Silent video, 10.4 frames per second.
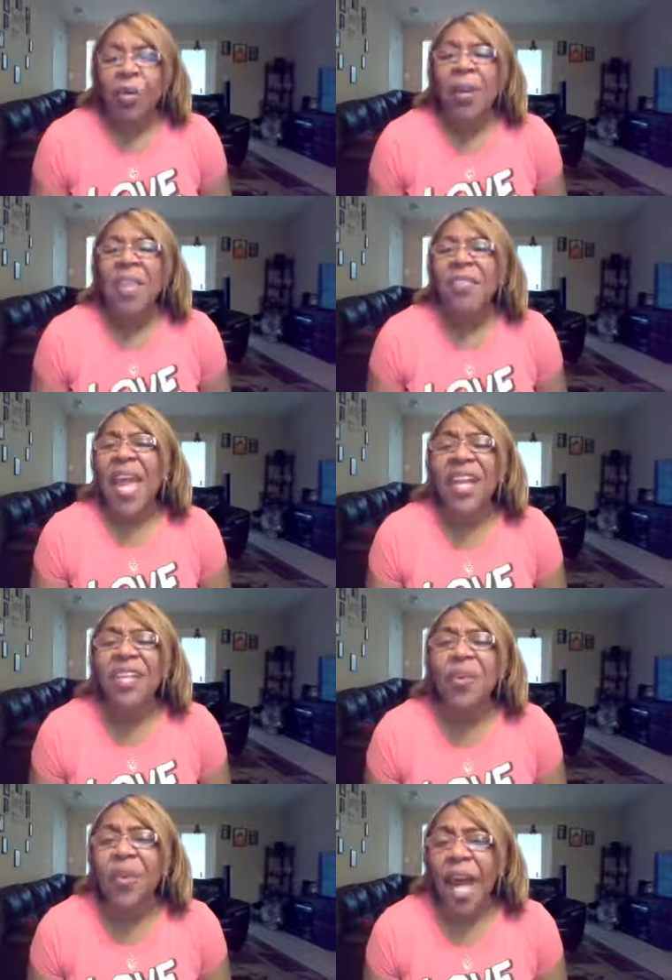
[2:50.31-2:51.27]
We
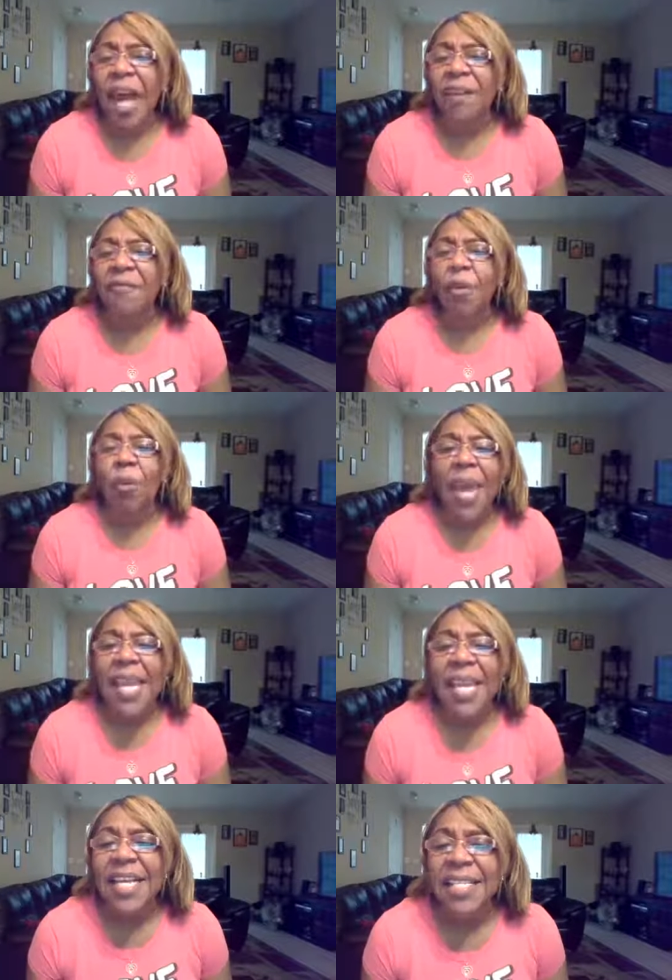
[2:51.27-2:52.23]
thank you, God, for
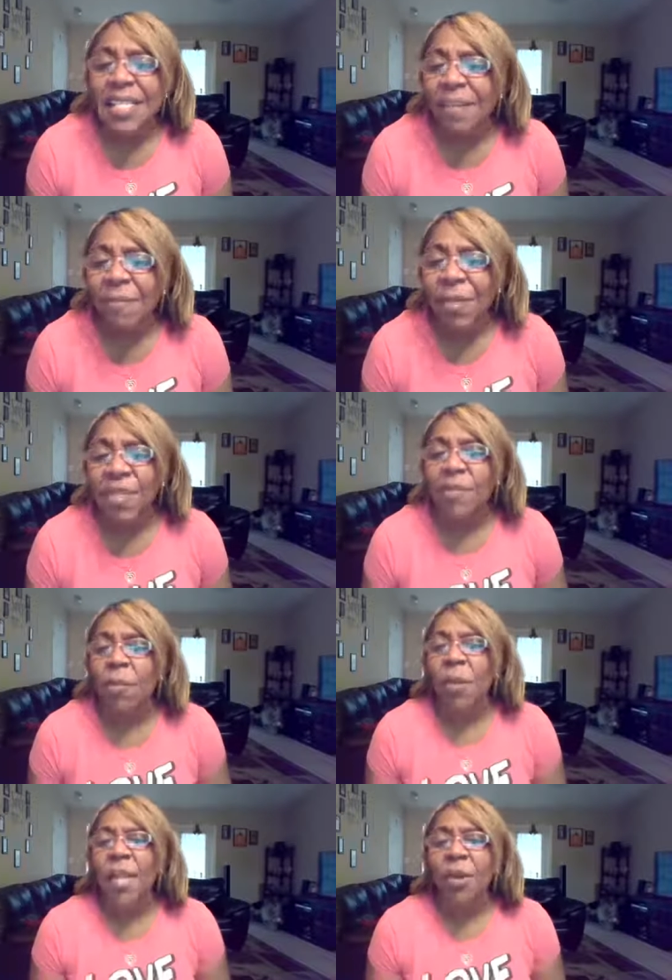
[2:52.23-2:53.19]
waking us up this
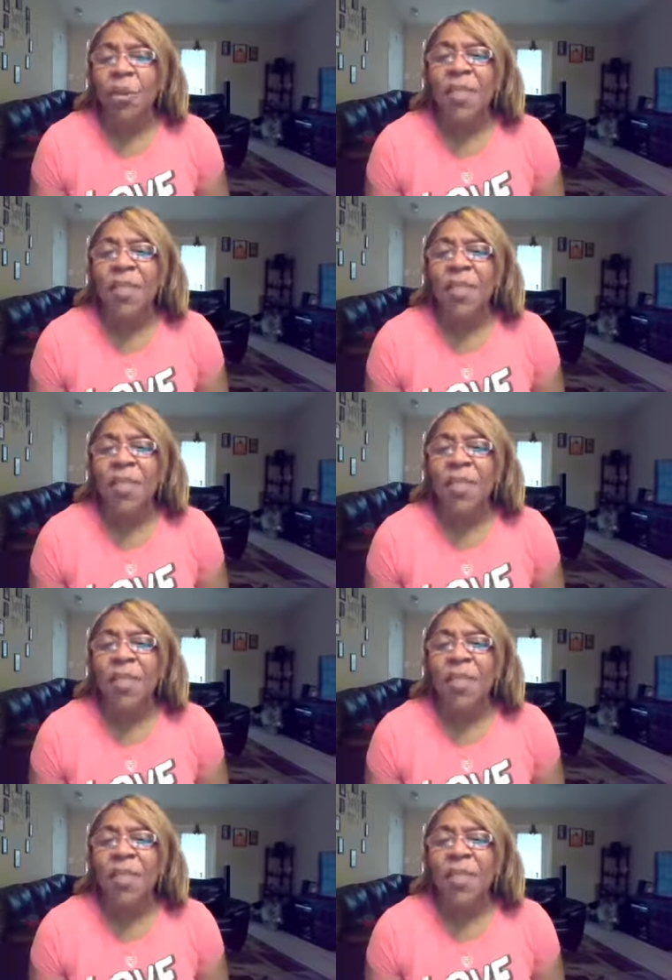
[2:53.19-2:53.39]
morning.